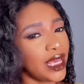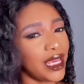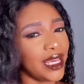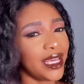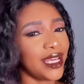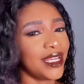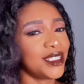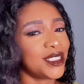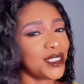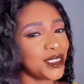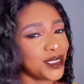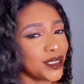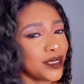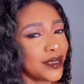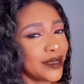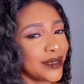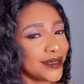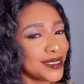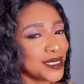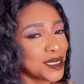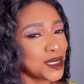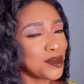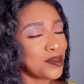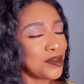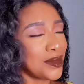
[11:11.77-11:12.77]
It just
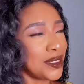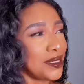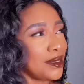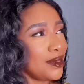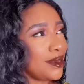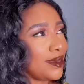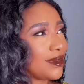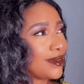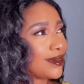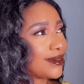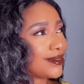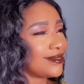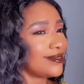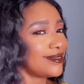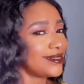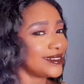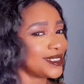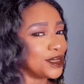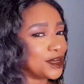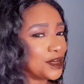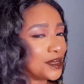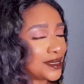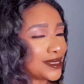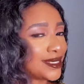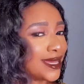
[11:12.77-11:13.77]
hurts me
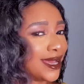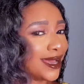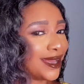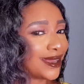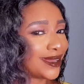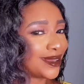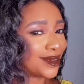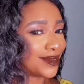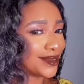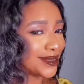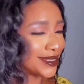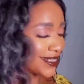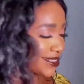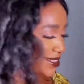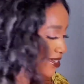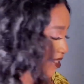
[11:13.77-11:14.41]
to detangle this